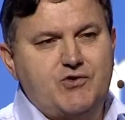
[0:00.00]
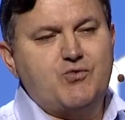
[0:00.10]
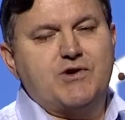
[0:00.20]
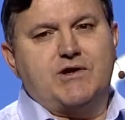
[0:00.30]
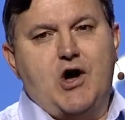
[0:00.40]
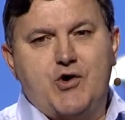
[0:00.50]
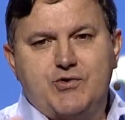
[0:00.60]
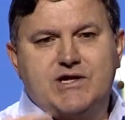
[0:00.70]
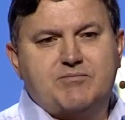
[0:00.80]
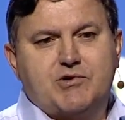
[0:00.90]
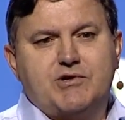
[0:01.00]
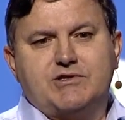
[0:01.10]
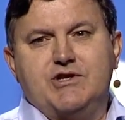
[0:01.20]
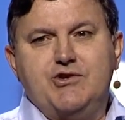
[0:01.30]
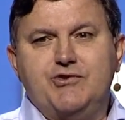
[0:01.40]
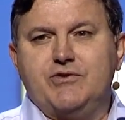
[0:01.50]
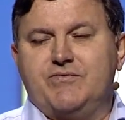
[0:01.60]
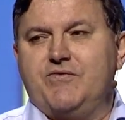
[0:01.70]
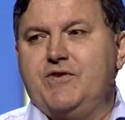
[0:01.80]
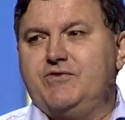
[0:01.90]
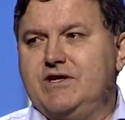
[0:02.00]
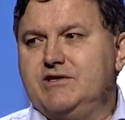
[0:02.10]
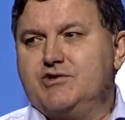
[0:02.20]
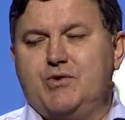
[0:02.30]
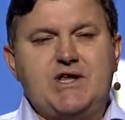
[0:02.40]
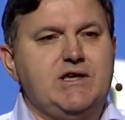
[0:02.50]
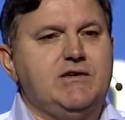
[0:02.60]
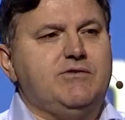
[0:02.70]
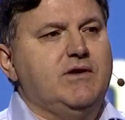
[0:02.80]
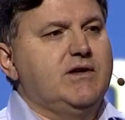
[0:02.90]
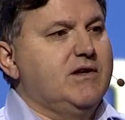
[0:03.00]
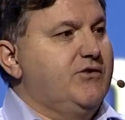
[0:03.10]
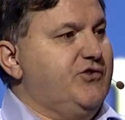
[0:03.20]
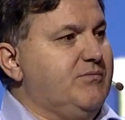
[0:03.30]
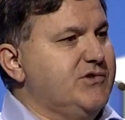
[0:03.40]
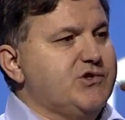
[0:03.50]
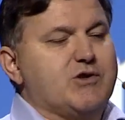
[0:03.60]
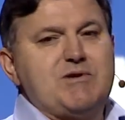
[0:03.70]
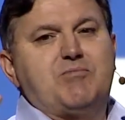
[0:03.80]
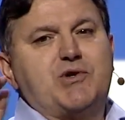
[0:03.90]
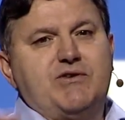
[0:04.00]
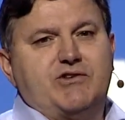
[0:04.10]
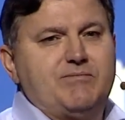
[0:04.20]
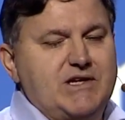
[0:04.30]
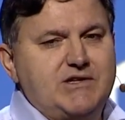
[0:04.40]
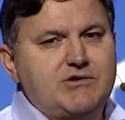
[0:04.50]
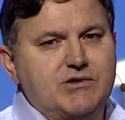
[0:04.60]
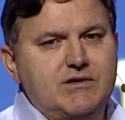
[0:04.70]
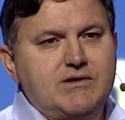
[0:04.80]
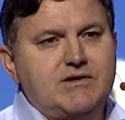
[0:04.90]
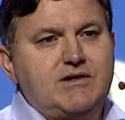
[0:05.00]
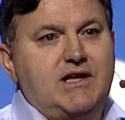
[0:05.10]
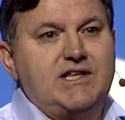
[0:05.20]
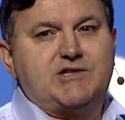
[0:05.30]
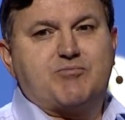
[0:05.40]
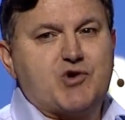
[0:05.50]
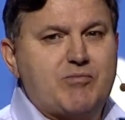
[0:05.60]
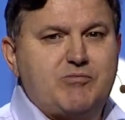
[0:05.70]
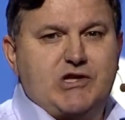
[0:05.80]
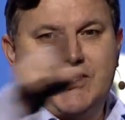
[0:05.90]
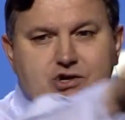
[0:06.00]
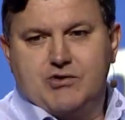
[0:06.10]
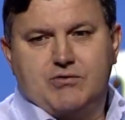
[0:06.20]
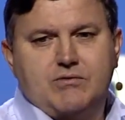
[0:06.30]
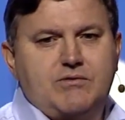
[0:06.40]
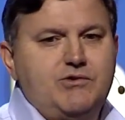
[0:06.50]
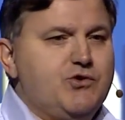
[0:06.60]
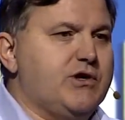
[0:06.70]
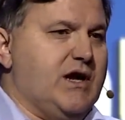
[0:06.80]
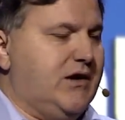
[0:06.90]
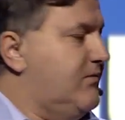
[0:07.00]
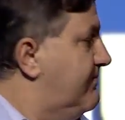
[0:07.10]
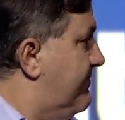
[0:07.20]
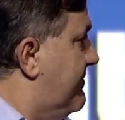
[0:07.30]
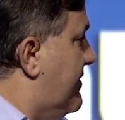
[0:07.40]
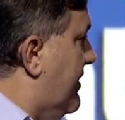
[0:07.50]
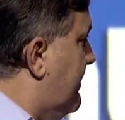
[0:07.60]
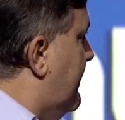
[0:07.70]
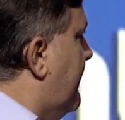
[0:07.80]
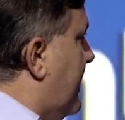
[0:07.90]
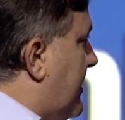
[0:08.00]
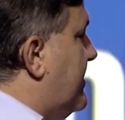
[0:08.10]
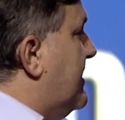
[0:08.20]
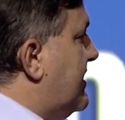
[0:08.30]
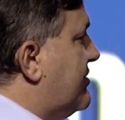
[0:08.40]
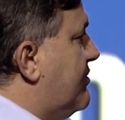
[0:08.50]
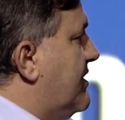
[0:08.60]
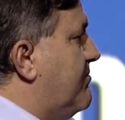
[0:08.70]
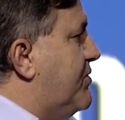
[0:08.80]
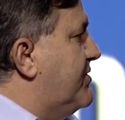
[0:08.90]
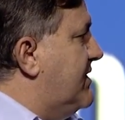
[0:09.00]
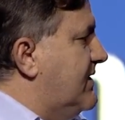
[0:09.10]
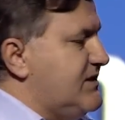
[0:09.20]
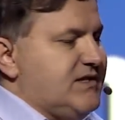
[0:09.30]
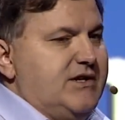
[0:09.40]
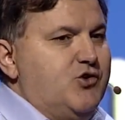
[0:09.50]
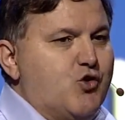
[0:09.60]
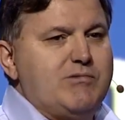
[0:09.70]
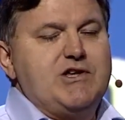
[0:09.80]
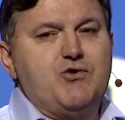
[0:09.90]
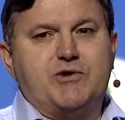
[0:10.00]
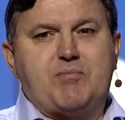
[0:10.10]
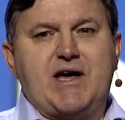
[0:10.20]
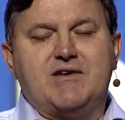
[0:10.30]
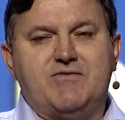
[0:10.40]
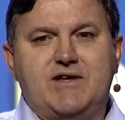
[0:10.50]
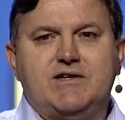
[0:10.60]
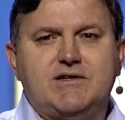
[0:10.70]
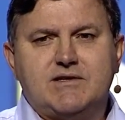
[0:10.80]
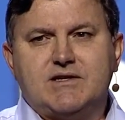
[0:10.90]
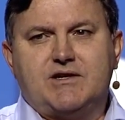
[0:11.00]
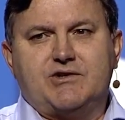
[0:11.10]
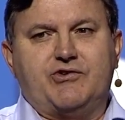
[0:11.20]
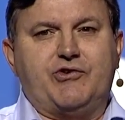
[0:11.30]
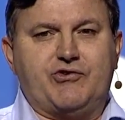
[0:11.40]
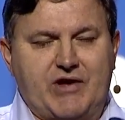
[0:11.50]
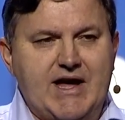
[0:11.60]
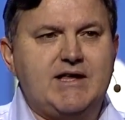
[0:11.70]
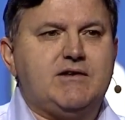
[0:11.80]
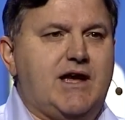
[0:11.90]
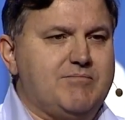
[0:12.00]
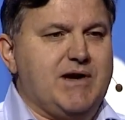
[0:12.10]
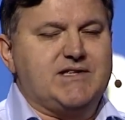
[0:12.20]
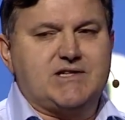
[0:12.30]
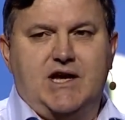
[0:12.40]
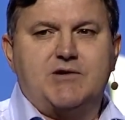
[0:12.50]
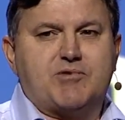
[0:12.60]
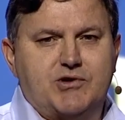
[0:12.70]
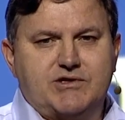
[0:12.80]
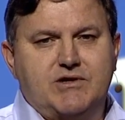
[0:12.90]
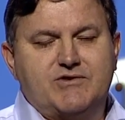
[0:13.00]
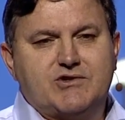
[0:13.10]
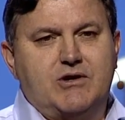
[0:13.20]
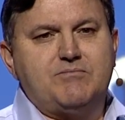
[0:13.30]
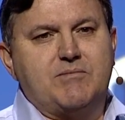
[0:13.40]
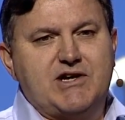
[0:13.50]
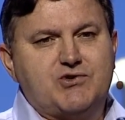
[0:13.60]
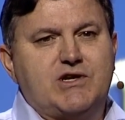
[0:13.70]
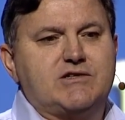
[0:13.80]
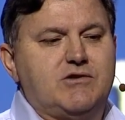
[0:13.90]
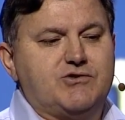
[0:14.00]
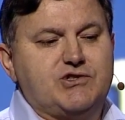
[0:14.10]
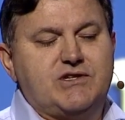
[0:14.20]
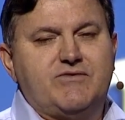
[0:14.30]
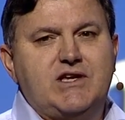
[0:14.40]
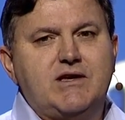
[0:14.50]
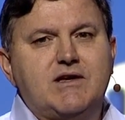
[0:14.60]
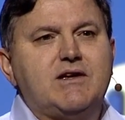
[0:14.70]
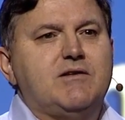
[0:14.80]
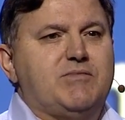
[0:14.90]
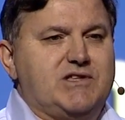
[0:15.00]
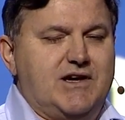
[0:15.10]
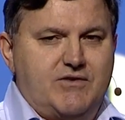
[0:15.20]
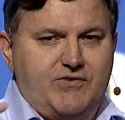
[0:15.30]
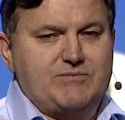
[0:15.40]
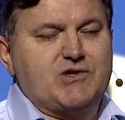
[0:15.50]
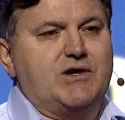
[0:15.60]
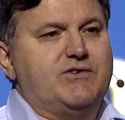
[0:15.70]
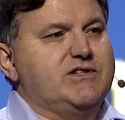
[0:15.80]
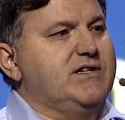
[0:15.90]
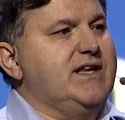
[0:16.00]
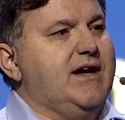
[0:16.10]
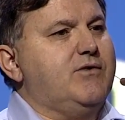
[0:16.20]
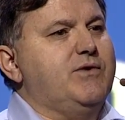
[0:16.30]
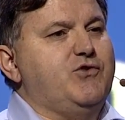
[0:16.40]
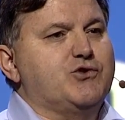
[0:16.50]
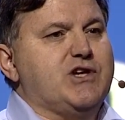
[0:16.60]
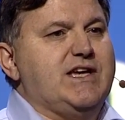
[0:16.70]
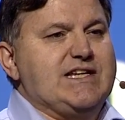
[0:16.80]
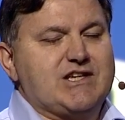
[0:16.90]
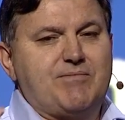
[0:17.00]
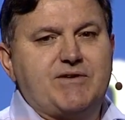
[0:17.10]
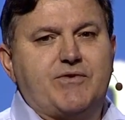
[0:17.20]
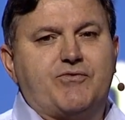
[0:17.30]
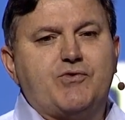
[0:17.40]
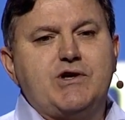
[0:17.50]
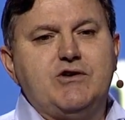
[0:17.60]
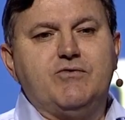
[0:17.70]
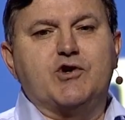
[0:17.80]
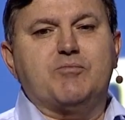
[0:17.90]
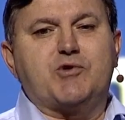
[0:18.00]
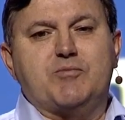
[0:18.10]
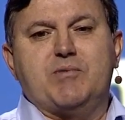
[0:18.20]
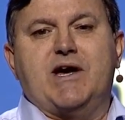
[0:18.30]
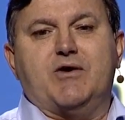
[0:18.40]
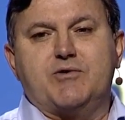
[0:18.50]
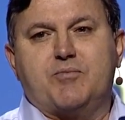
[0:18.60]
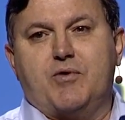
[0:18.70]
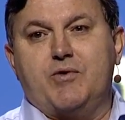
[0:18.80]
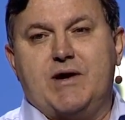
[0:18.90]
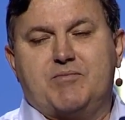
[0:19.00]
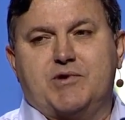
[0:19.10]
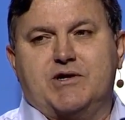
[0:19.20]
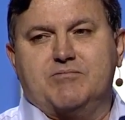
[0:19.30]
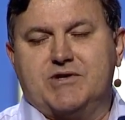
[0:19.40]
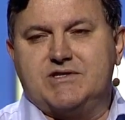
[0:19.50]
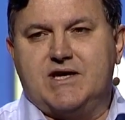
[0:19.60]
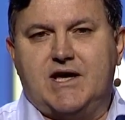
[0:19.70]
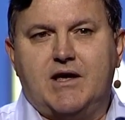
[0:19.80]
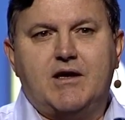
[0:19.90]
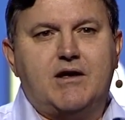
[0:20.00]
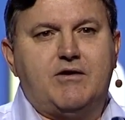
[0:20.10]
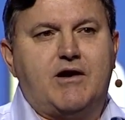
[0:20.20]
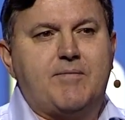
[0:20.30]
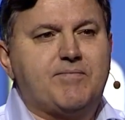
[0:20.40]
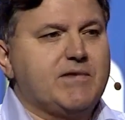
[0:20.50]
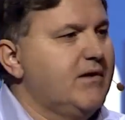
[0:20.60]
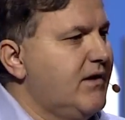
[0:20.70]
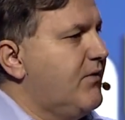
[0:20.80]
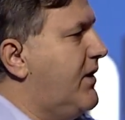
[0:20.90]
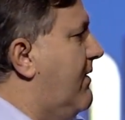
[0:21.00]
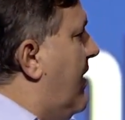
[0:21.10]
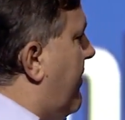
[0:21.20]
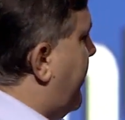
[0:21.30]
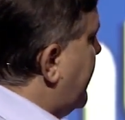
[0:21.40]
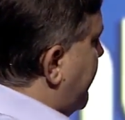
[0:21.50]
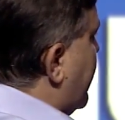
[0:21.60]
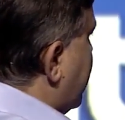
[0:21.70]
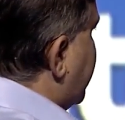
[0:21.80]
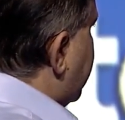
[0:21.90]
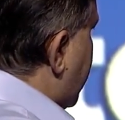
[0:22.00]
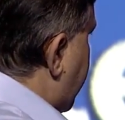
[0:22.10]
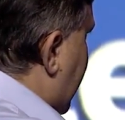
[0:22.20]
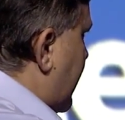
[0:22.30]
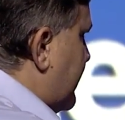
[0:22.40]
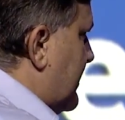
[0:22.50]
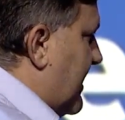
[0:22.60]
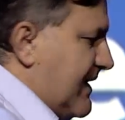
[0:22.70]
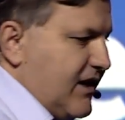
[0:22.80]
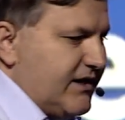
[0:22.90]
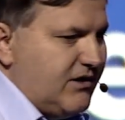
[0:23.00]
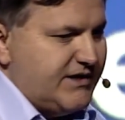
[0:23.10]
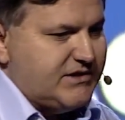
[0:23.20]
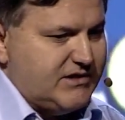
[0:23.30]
if you want to own that product and use it for 15 to 20 years, someone's got to be putting something into it, and that's probably you. You can help. right? And I think that's really important to understand. Normally, you would pay a vendor to sustain and maintain a product over time to make sure it has longevity. But the other flip side of it is that now, if you're taking something for free, you've got to put it back, or that product might die. Well, thank you very much to my panelists today. I'd like to